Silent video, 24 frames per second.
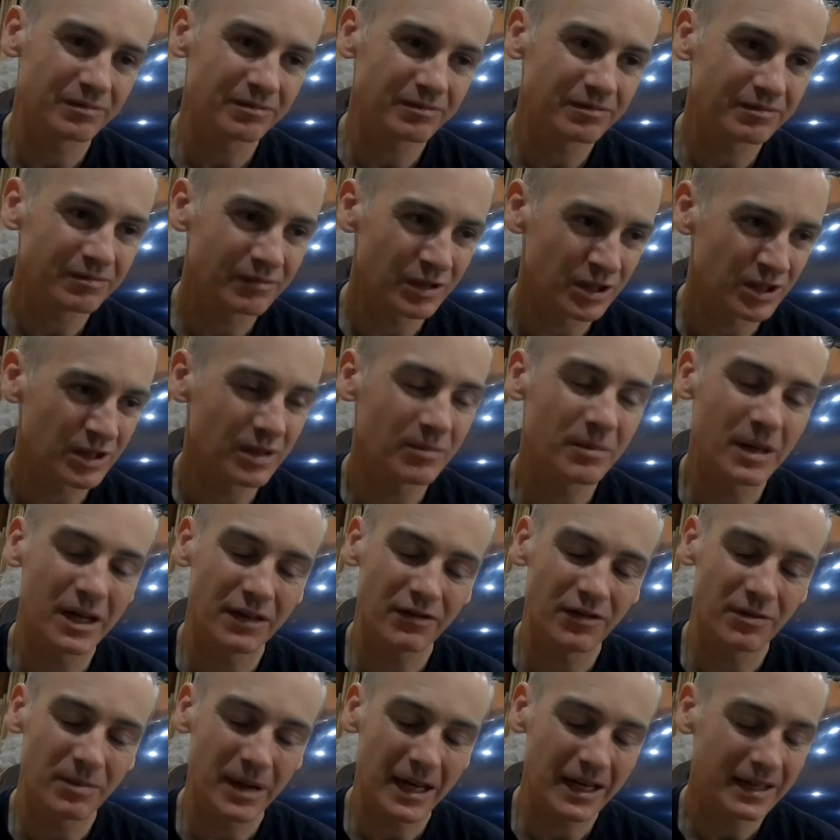which is a bit of
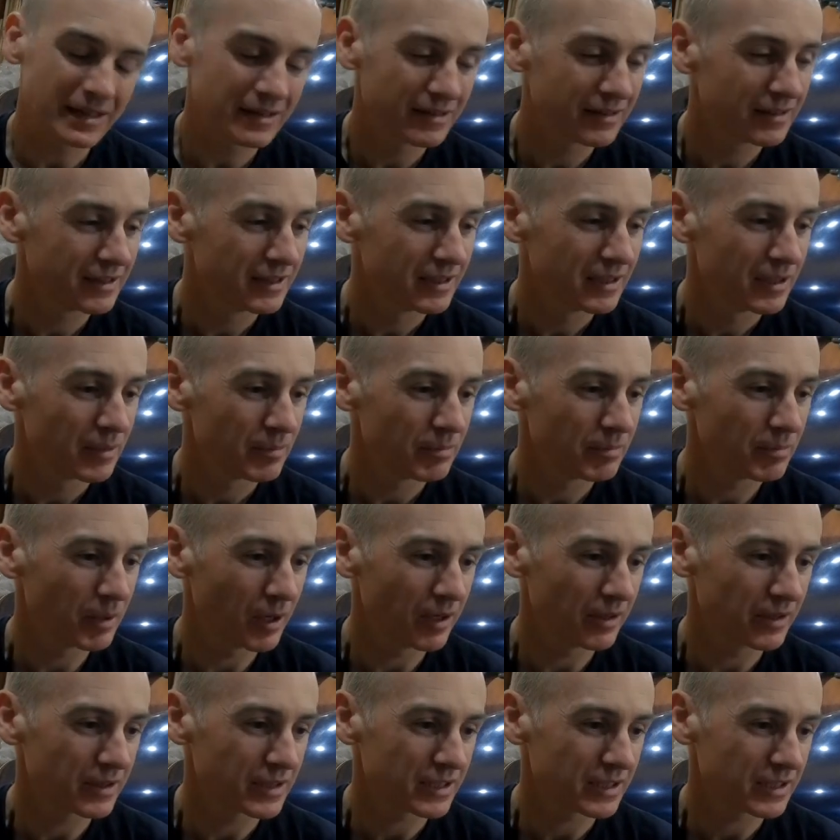a pain,
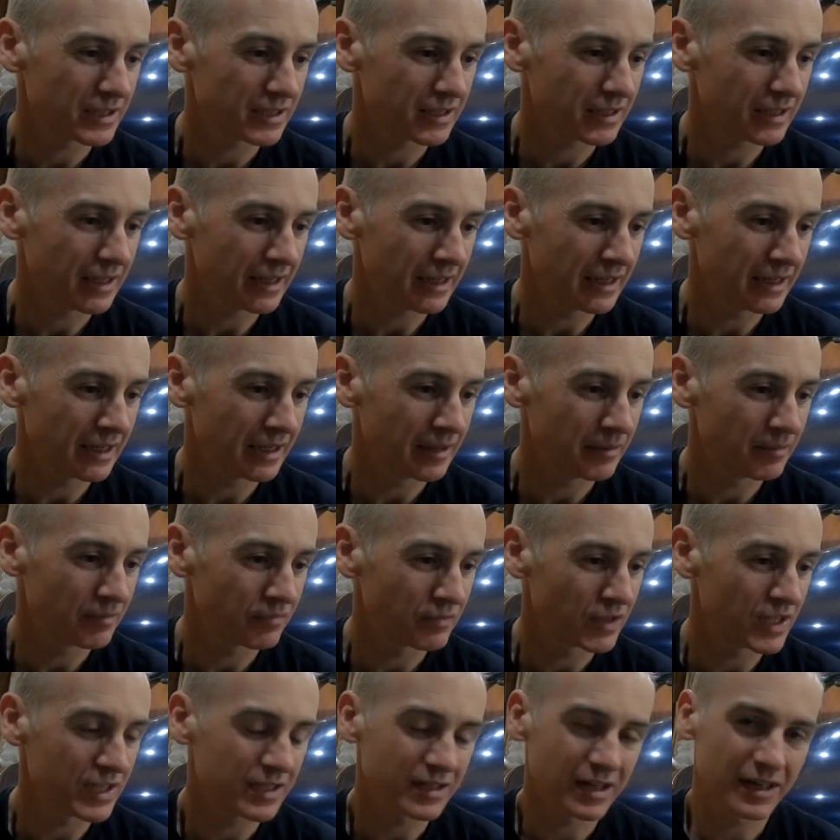but
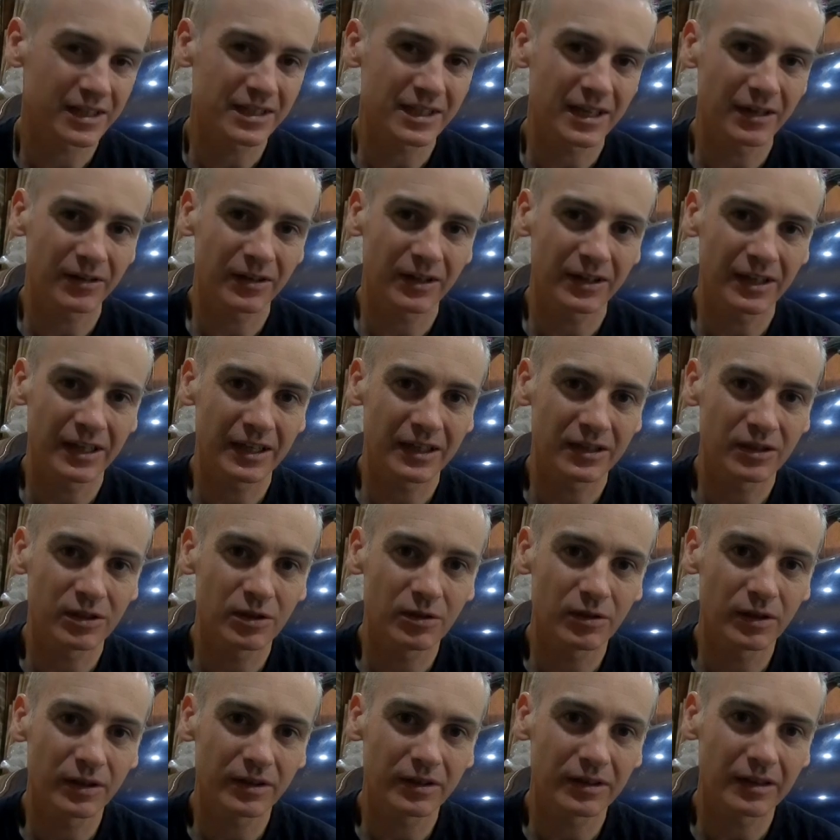these guys sound like they can do
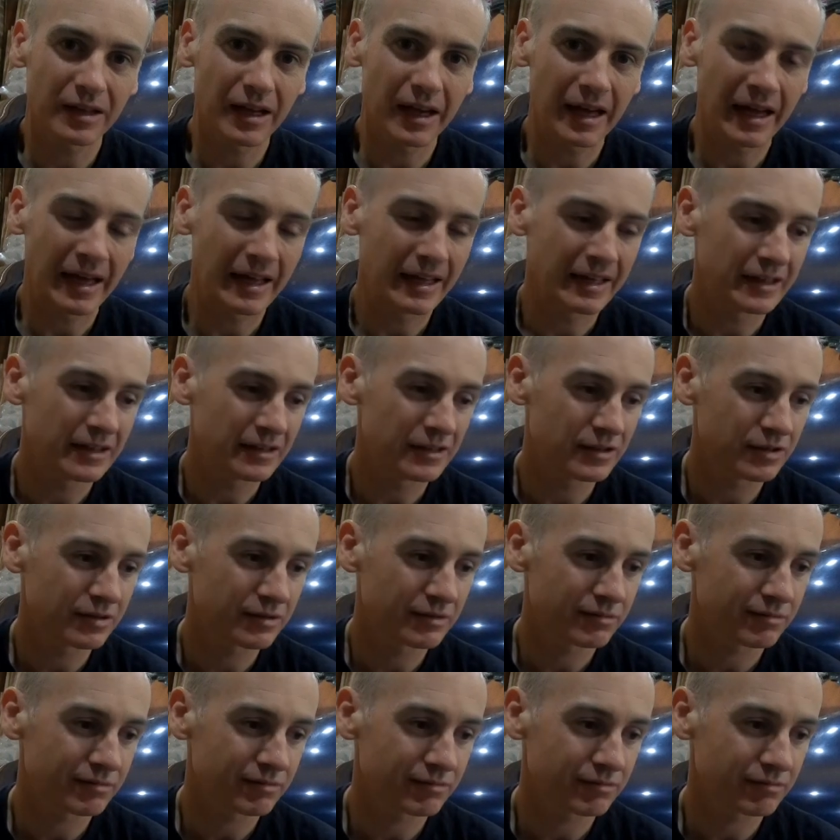it, and
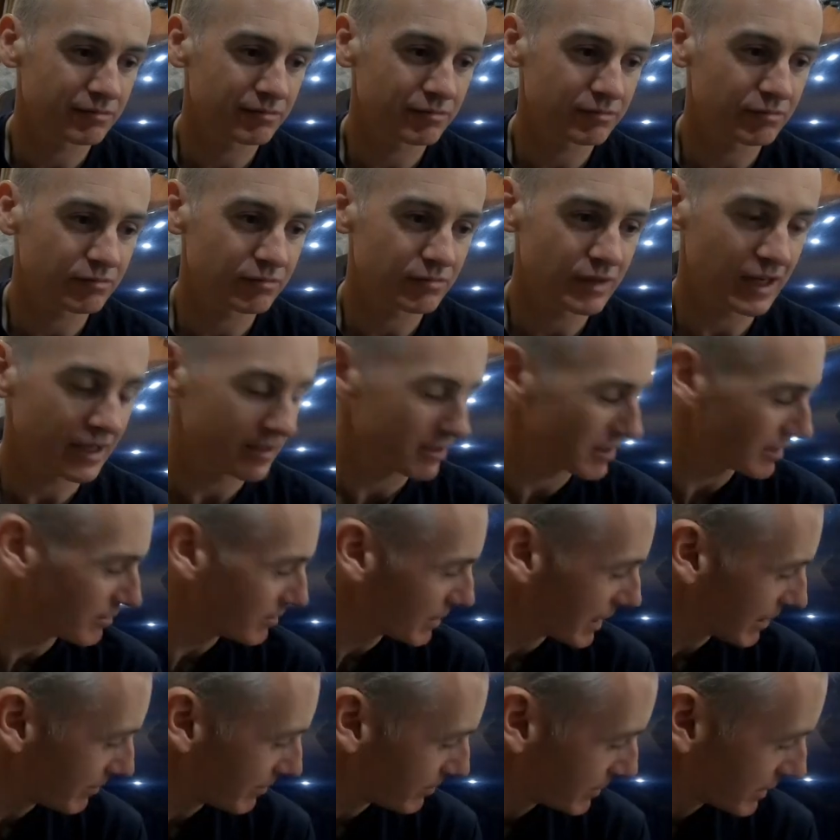yeah, seemed
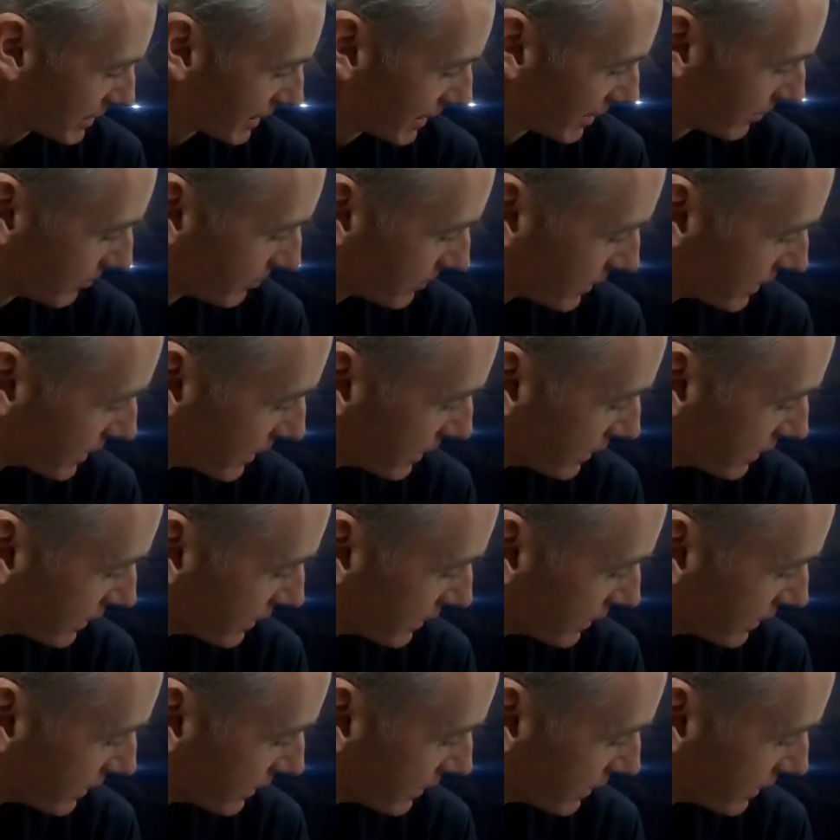happy to help.